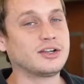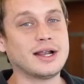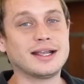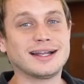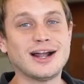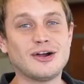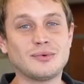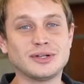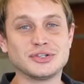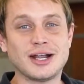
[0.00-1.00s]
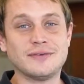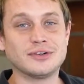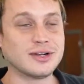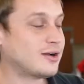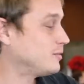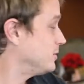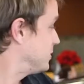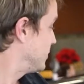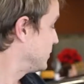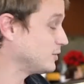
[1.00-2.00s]
cranking out while driving around,
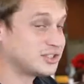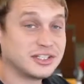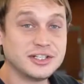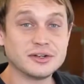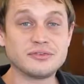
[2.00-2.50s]
listening to your